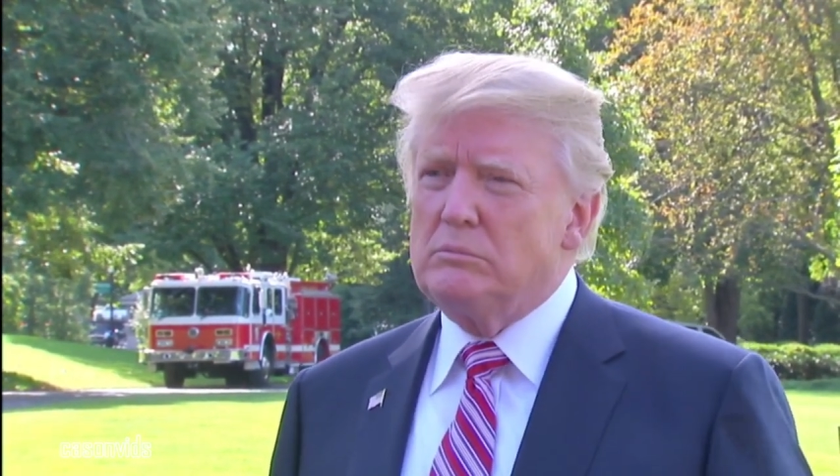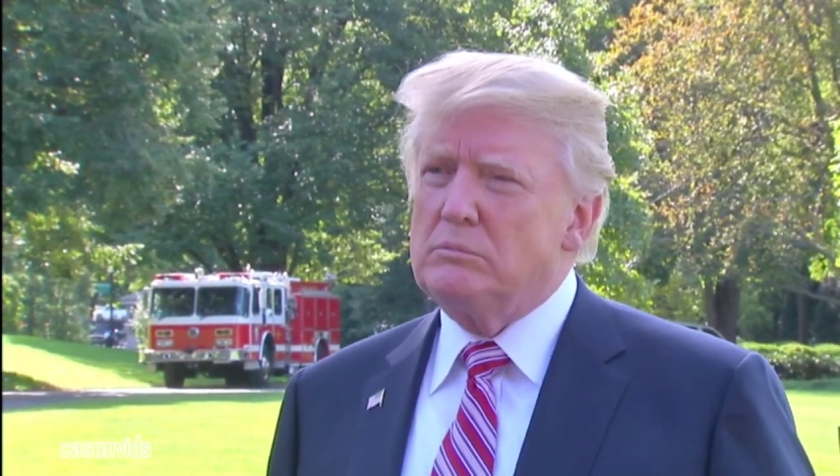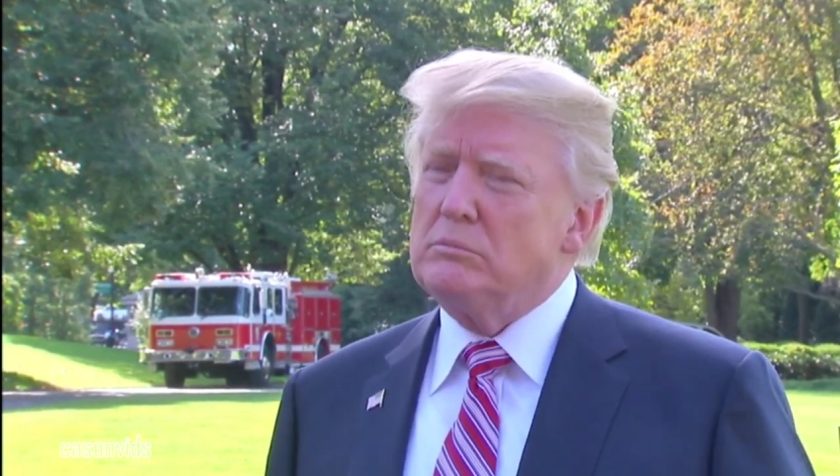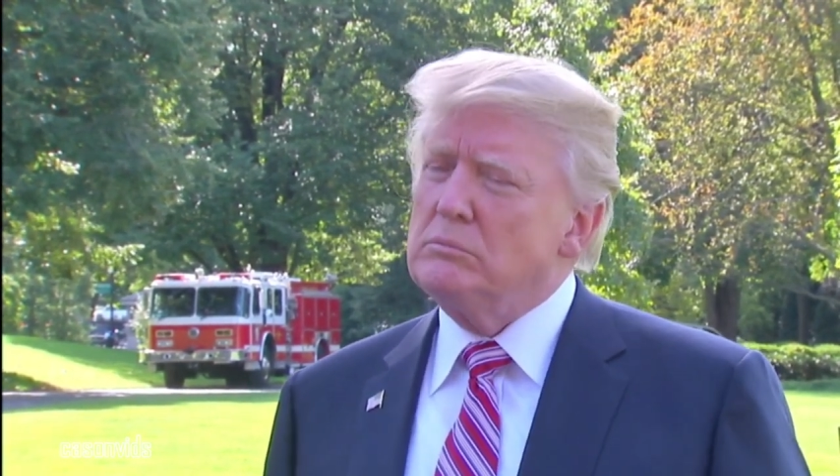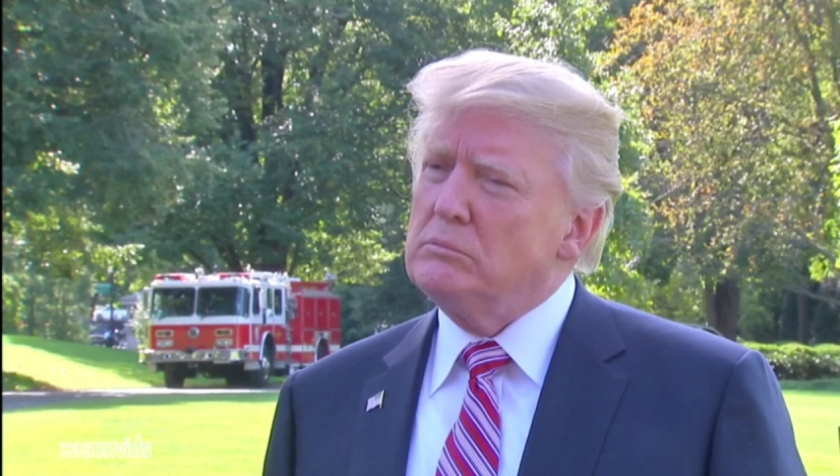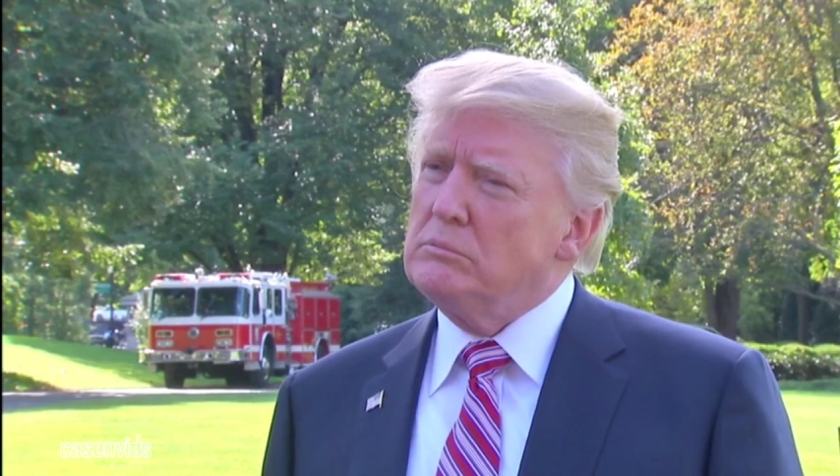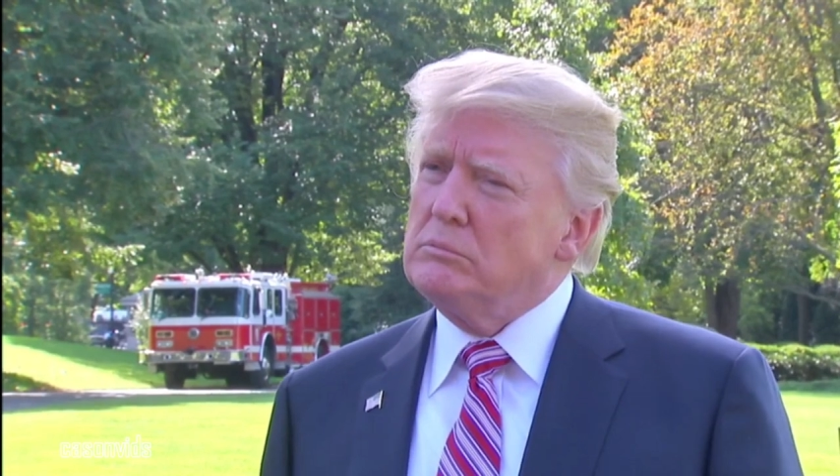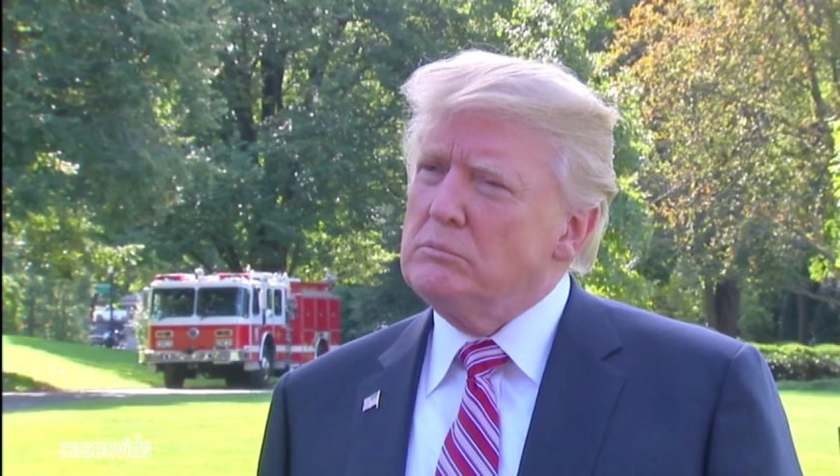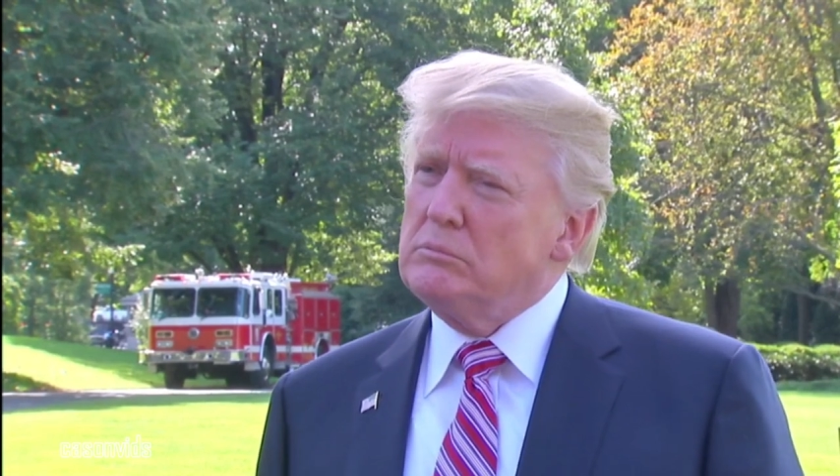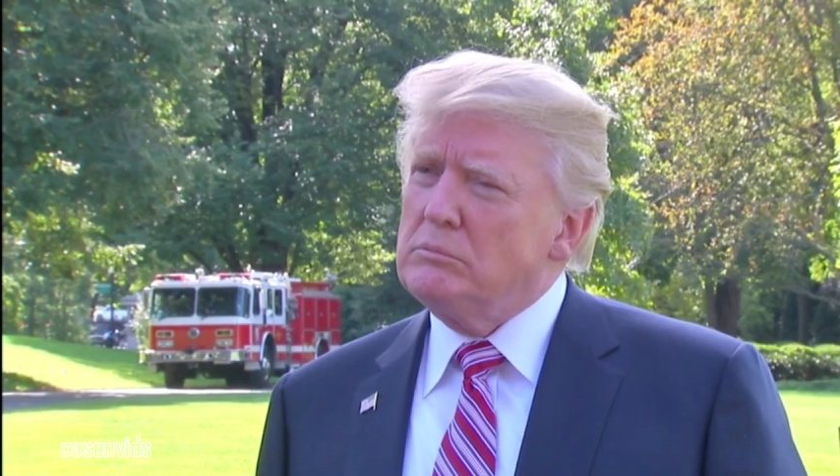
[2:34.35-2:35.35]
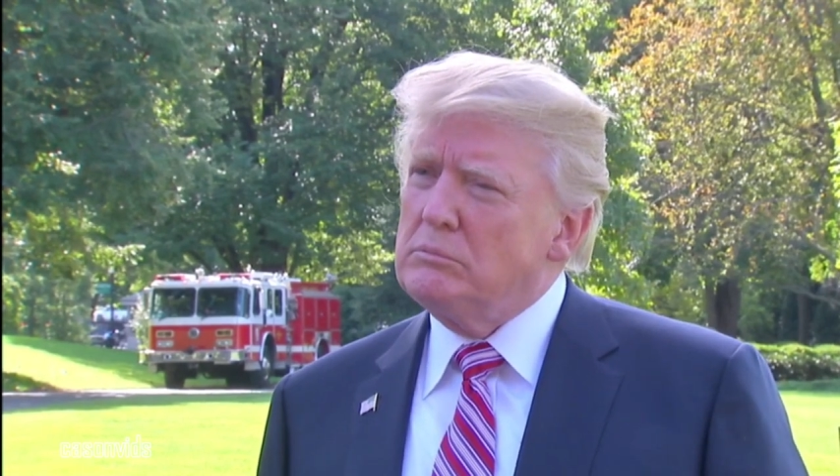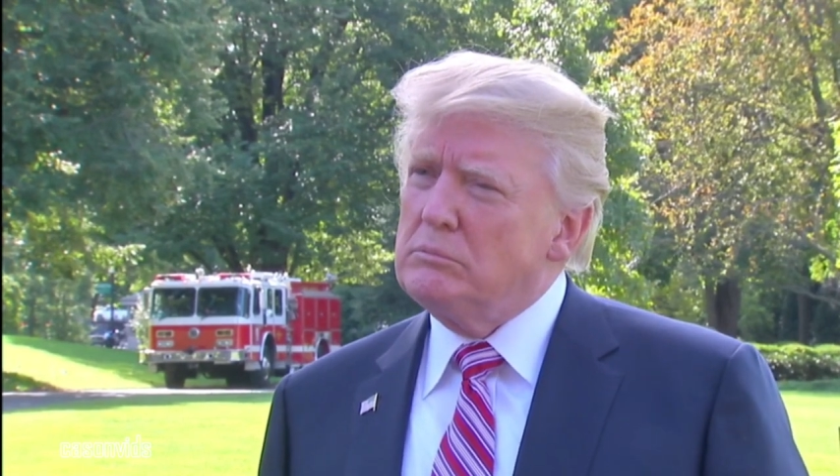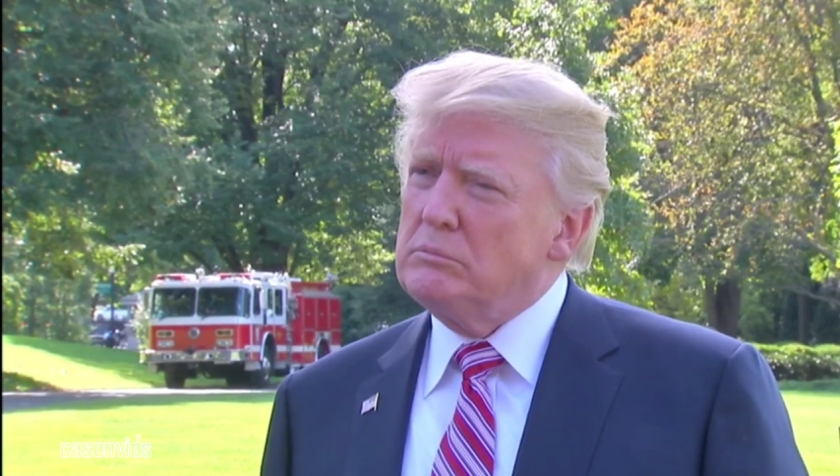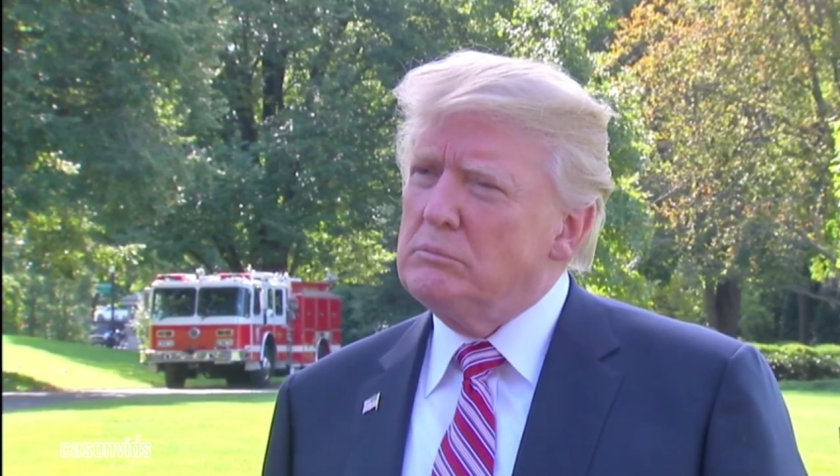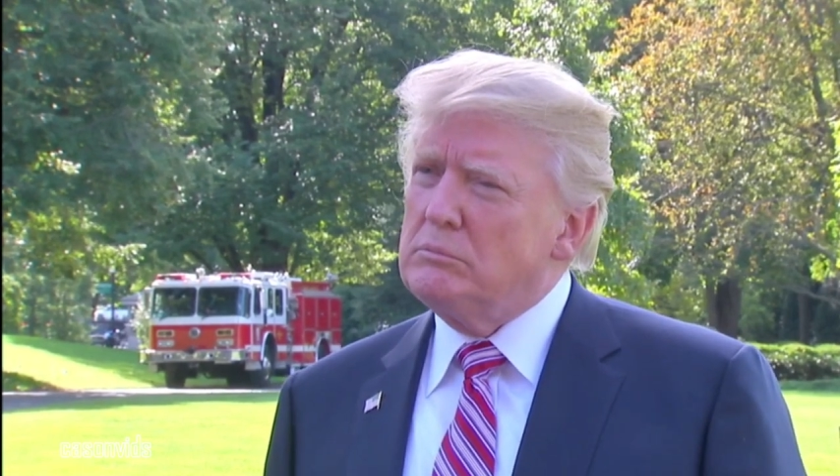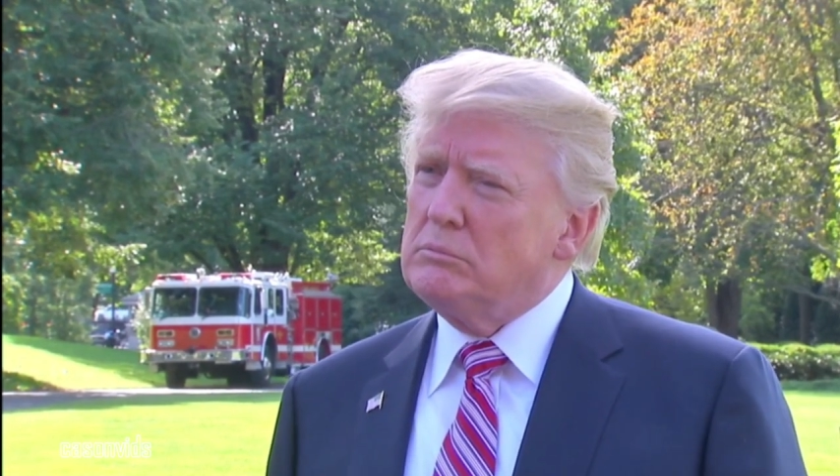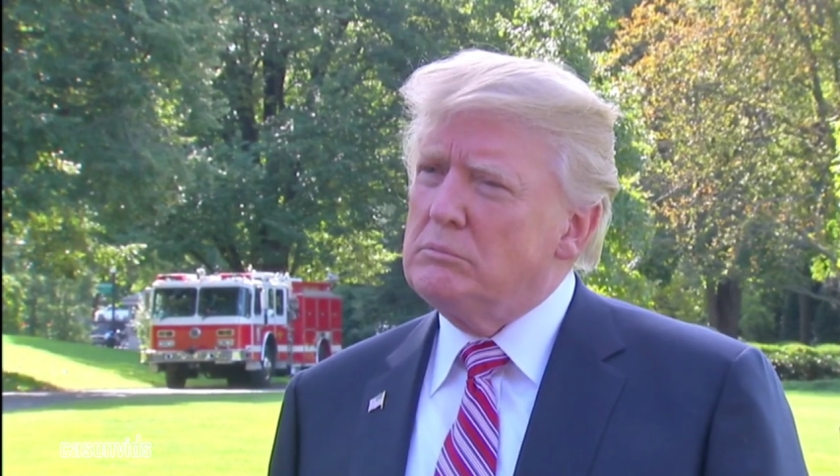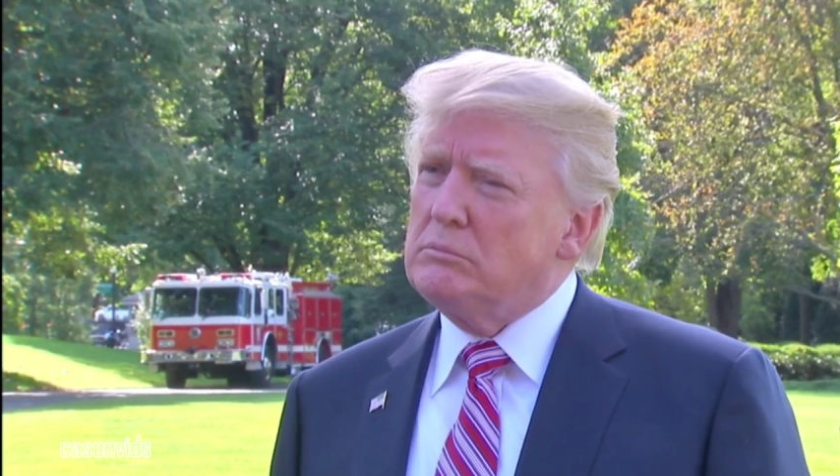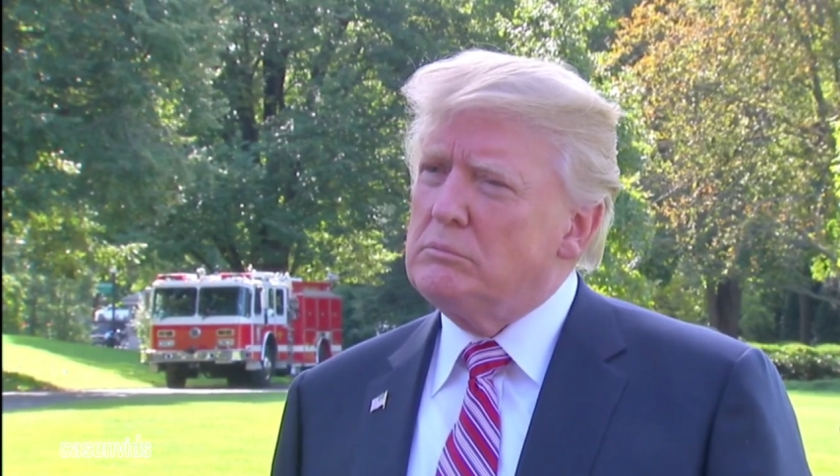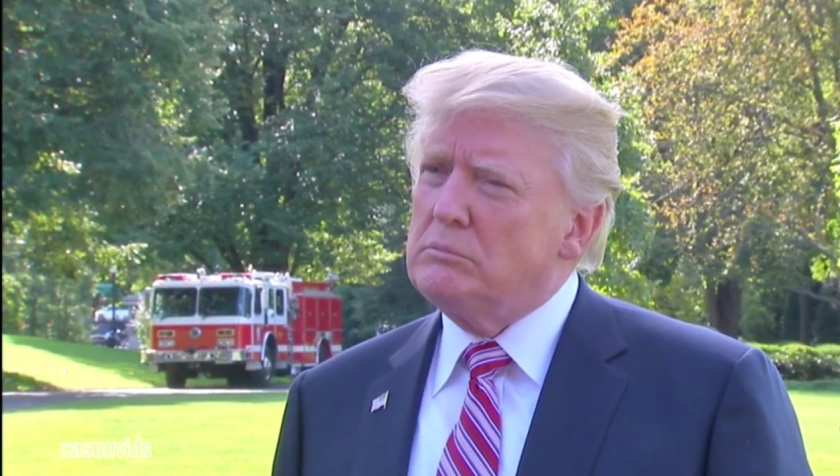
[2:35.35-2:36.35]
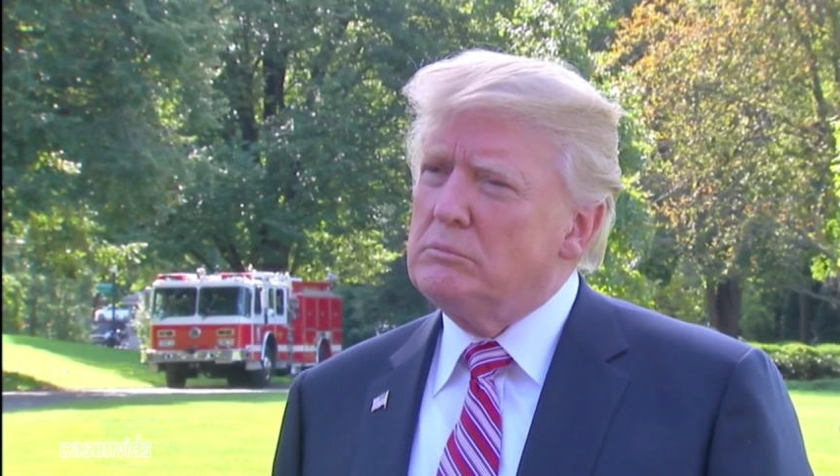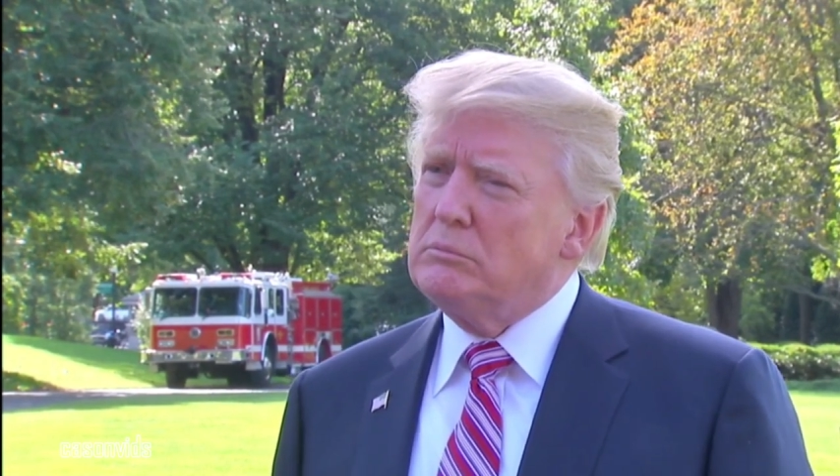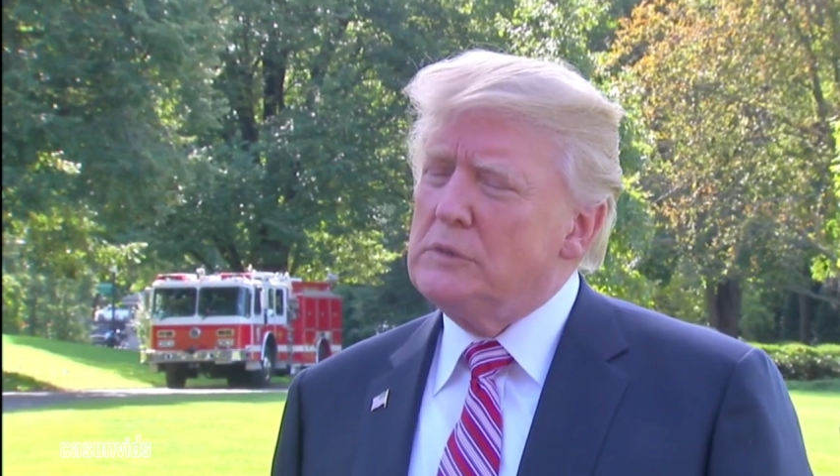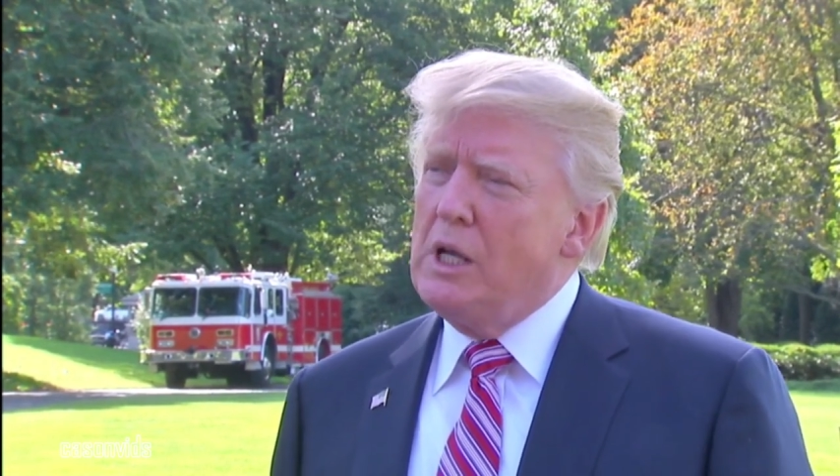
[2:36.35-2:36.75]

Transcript: say that Puerto Rico was a good news story?